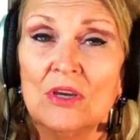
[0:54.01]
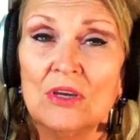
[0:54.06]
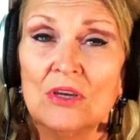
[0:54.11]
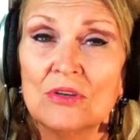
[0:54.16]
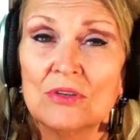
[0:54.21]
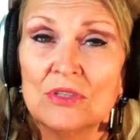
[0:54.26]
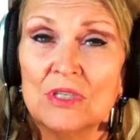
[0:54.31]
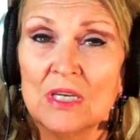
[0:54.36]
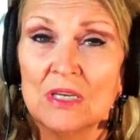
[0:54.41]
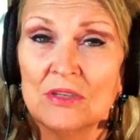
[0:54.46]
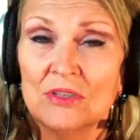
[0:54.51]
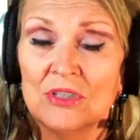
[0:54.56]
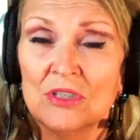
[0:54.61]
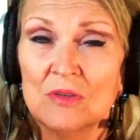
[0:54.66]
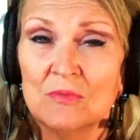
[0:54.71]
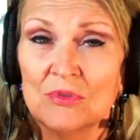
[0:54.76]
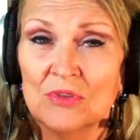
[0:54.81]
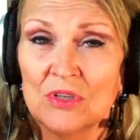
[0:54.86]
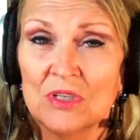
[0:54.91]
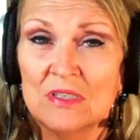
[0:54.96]
your
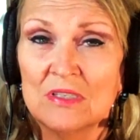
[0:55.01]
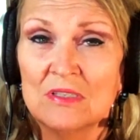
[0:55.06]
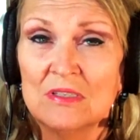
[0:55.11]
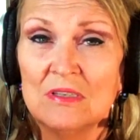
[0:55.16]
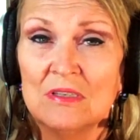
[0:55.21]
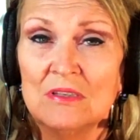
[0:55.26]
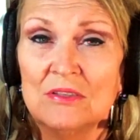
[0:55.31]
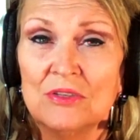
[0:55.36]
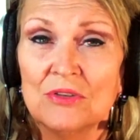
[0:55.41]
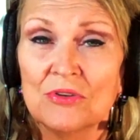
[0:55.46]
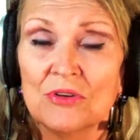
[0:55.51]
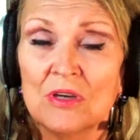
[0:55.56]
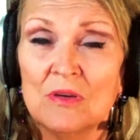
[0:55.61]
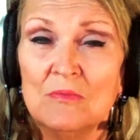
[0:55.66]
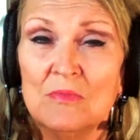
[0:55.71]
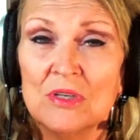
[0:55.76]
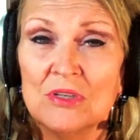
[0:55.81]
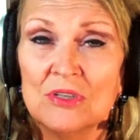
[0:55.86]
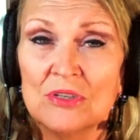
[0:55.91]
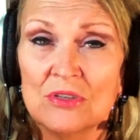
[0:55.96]
township trustees, your
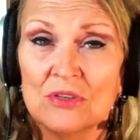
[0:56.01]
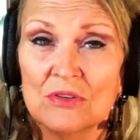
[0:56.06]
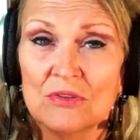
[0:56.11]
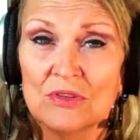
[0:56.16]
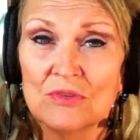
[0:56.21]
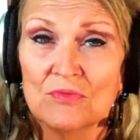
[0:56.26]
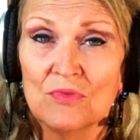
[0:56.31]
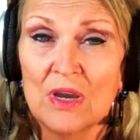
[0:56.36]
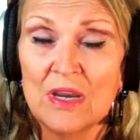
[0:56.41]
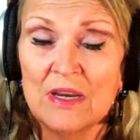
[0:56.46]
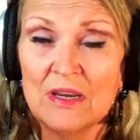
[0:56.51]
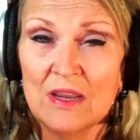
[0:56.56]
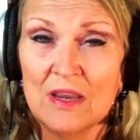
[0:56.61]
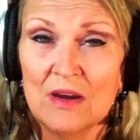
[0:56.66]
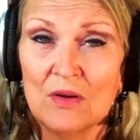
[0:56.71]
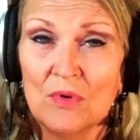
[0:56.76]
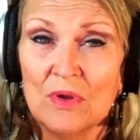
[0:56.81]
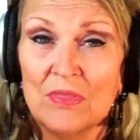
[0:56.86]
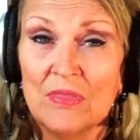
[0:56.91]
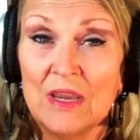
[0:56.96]
commissioners right
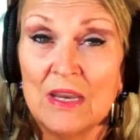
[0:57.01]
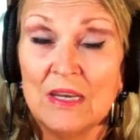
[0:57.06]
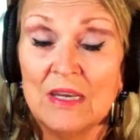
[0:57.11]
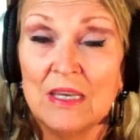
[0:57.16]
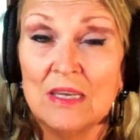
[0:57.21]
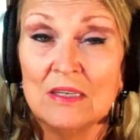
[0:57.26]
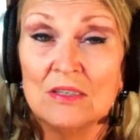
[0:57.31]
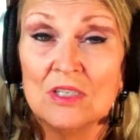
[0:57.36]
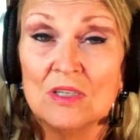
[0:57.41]
now when they need